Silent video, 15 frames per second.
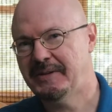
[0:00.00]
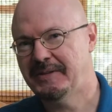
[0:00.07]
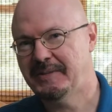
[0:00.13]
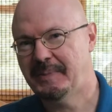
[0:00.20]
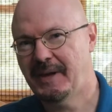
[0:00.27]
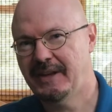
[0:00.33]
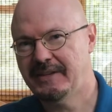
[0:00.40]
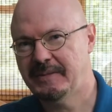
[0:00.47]
as
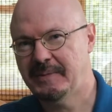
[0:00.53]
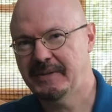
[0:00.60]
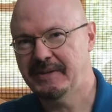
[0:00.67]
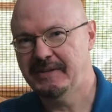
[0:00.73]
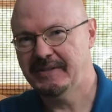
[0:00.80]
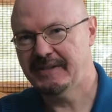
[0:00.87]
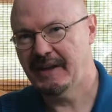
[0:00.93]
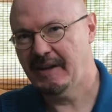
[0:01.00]
possible
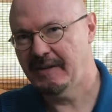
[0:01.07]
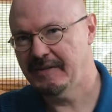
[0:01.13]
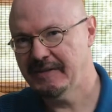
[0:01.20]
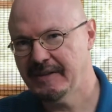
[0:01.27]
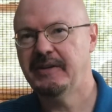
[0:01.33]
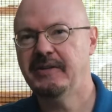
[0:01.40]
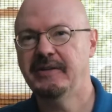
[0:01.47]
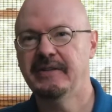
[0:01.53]
yourselves.
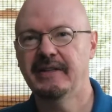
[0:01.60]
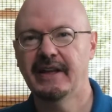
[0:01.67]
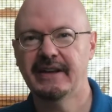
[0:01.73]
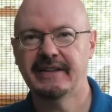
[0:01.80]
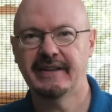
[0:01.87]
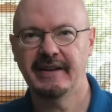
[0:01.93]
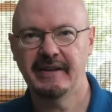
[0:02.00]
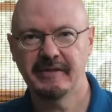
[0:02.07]
Good luck
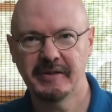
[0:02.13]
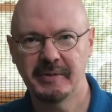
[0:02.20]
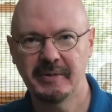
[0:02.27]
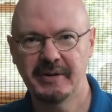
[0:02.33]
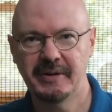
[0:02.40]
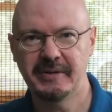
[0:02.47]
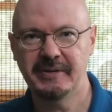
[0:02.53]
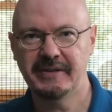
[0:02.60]
to
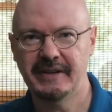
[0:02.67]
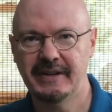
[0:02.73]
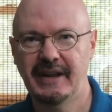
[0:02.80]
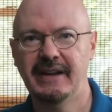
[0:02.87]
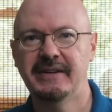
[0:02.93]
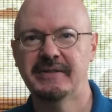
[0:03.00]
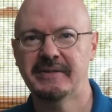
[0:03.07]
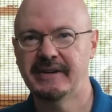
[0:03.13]
everyone who's
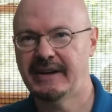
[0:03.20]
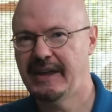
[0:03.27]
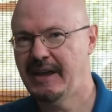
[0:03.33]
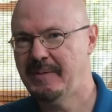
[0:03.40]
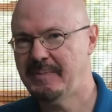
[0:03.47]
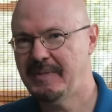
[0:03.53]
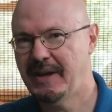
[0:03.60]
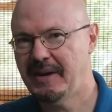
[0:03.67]
entering
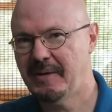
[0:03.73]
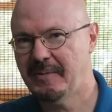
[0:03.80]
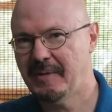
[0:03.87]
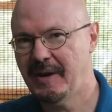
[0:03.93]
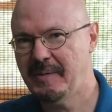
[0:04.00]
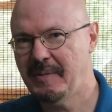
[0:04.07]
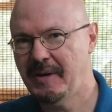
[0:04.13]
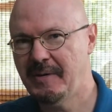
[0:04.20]
Camp
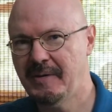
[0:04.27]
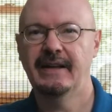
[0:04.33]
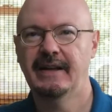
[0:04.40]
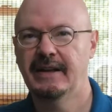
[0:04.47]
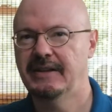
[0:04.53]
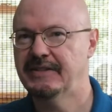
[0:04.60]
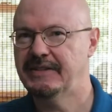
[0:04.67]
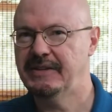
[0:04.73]
NaNoWriMo.
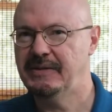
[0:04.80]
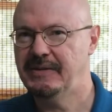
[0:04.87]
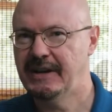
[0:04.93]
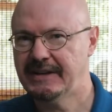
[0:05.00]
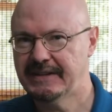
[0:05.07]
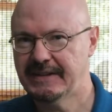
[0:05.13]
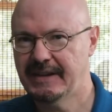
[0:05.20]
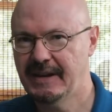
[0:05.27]
I'll see you
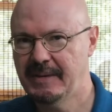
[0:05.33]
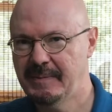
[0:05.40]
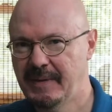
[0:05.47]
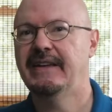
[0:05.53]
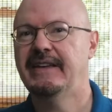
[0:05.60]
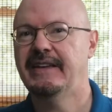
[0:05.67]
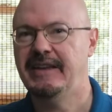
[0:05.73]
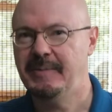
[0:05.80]
next time.
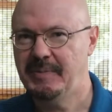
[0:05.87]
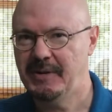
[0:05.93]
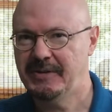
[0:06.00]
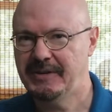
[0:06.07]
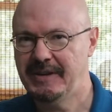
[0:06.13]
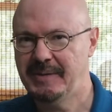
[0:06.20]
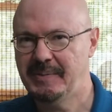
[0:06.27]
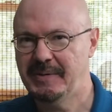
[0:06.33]
Keep those
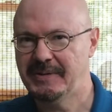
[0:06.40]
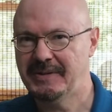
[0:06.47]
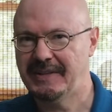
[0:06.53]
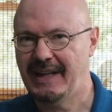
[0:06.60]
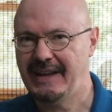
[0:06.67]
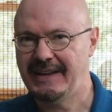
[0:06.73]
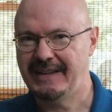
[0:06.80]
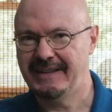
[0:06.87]
keyboards
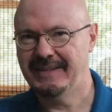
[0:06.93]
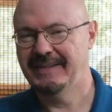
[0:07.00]
clacking.